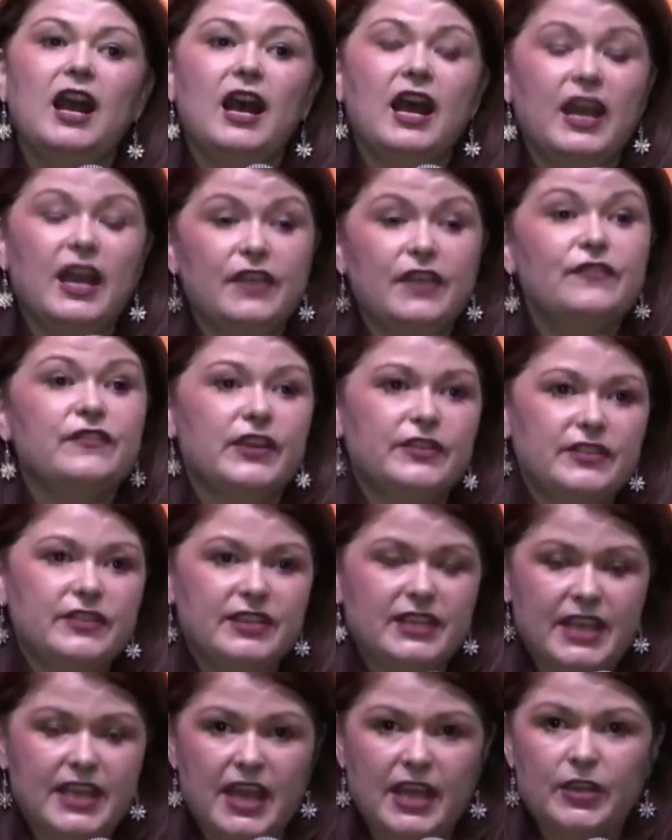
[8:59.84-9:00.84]
I
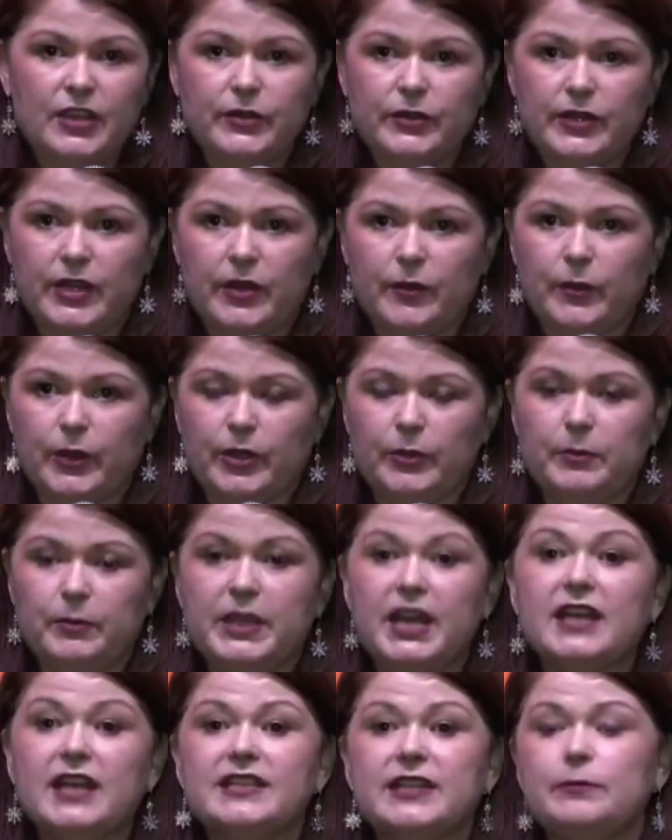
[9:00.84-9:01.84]
founded the ECHO Network
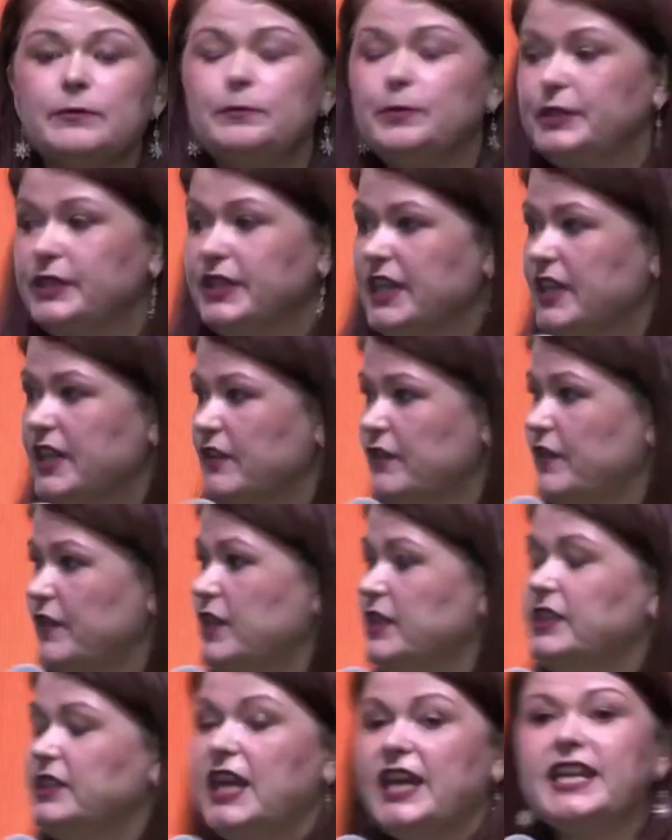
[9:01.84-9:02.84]
because I believe,
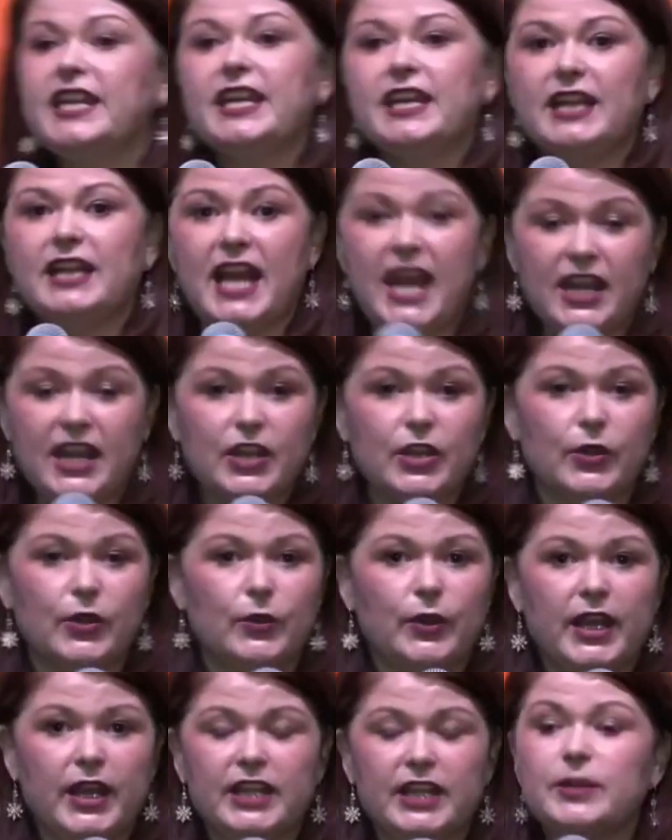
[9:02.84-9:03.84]
like in
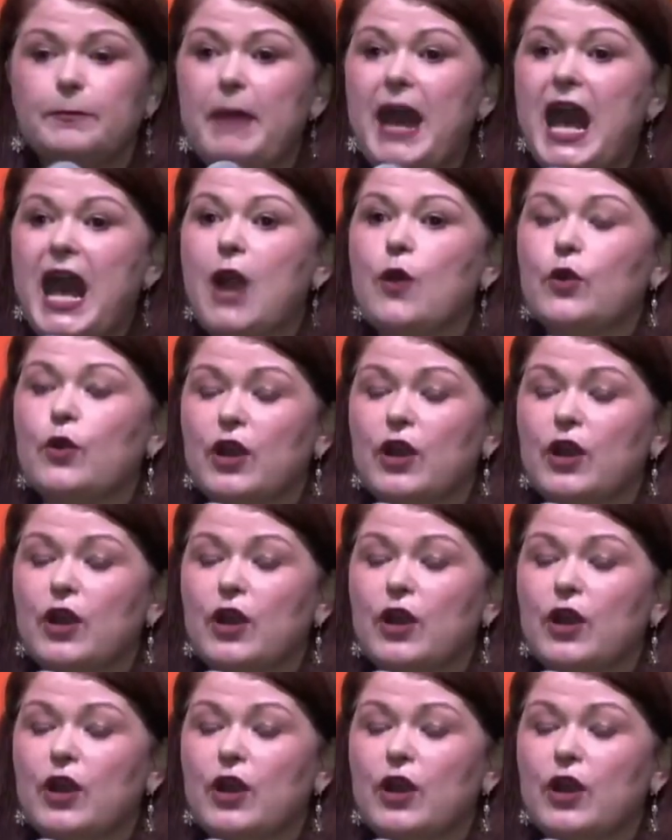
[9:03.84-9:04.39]
ECHO, in the power